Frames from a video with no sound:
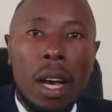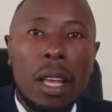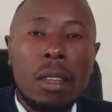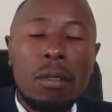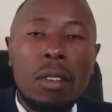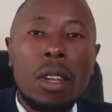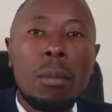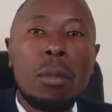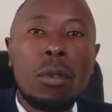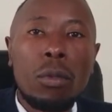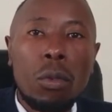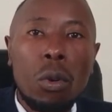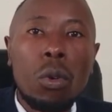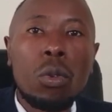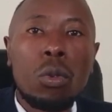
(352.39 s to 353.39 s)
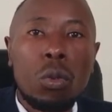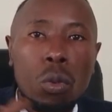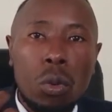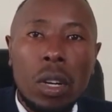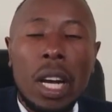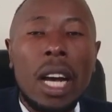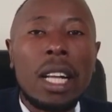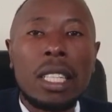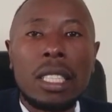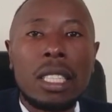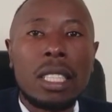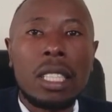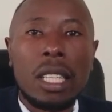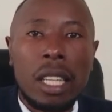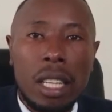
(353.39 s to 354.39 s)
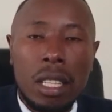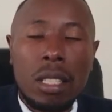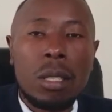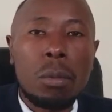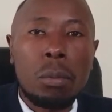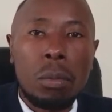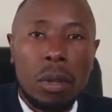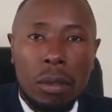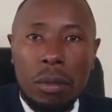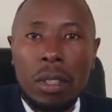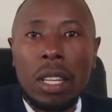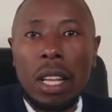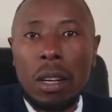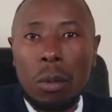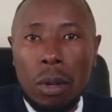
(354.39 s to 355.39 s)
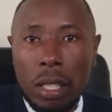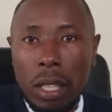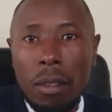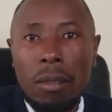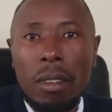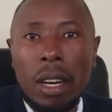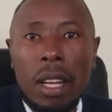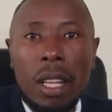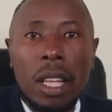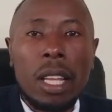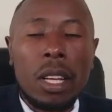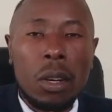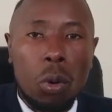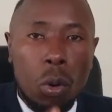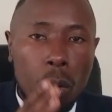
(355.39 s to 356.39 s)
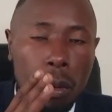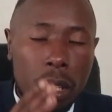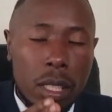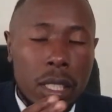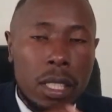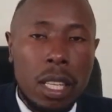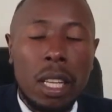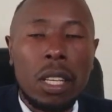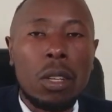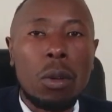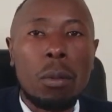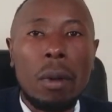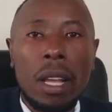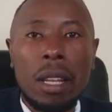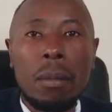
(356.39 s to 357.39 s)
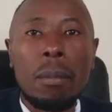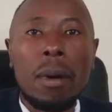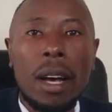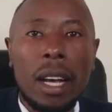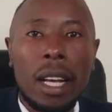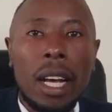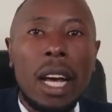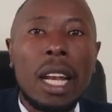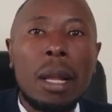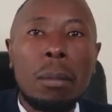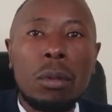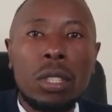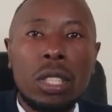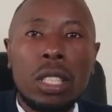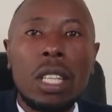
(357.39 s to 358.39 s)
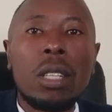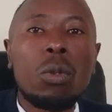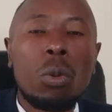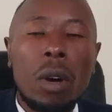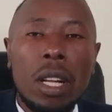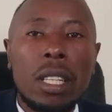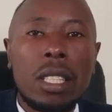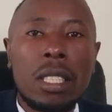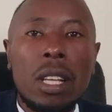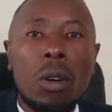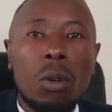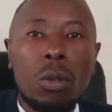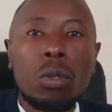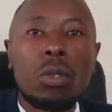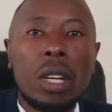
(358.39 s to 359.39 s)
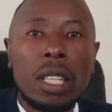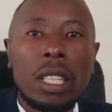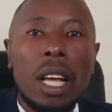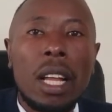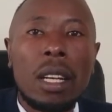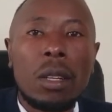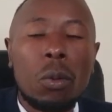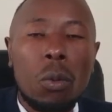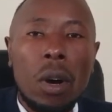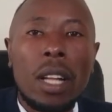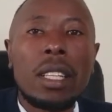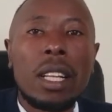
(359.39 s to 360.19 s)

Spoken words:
even before you look at this privity and whatever, always take your mind back and appreciate what is a contract and what